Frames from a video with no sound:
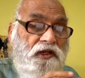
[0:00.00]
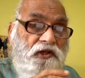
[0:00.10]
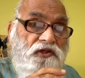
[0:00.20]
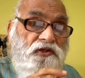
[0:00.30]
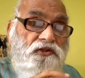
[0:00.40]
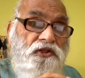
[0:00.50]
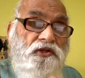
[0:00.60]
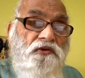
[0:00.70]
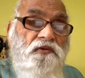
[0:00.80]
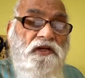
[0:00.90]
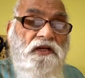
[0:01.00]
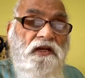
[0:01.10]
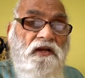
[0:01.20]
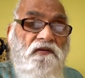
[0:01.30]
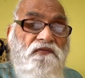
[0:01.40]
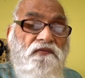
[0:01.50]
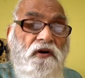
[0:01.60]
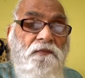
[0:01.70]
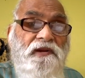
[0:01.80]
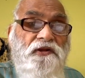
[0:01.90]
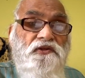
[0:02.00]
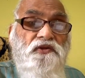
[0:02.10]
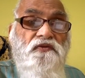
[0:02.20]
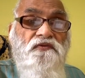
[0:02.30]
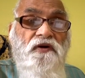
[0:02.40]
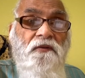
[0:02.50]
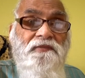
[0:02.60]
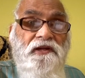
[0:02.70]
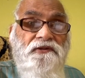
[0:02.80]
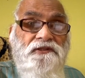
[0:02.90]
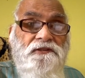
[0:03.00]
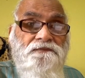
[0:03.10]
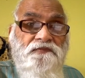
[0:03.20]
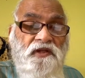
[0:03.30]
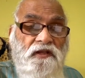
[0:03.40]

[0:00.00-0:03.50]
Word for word: It is the union of formless to formless.